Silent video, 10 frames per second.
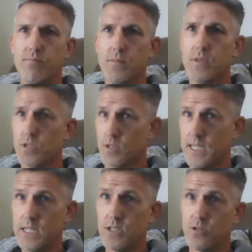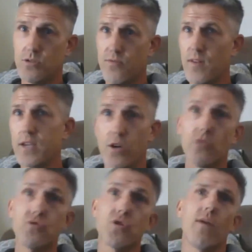So it's easy to fly your
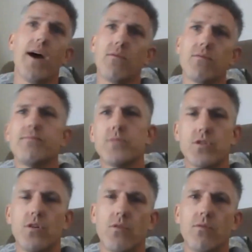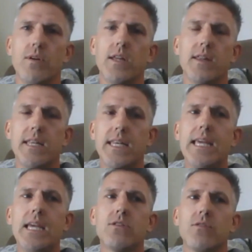coach around. So the
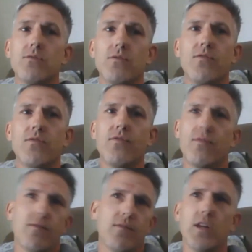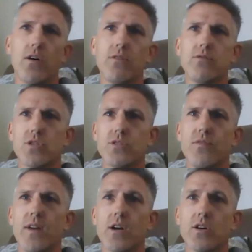need to,
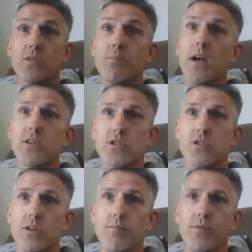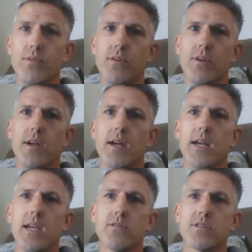justifying our sponsorship
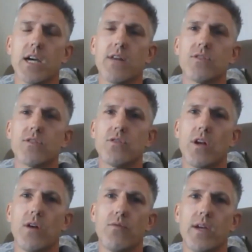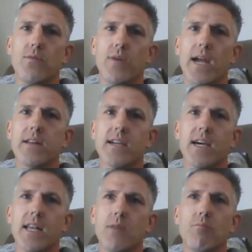here at Skydive Arizona, we had to
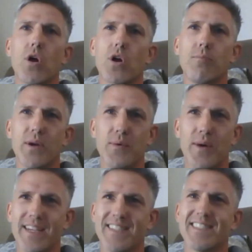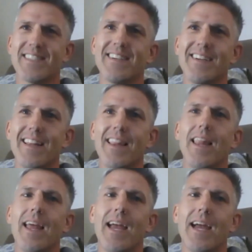kind of embark on big ways.
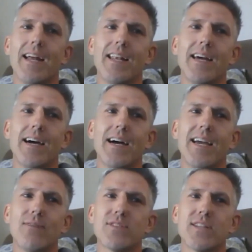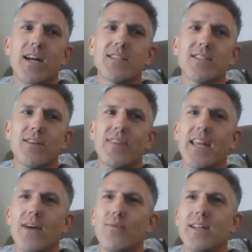And it was not something
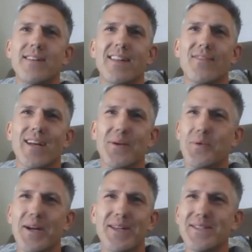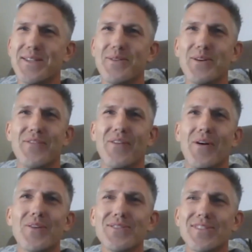that we really wanted to do at
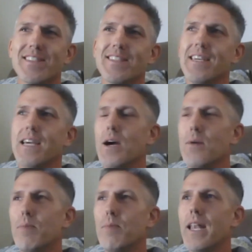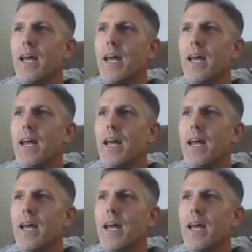first, but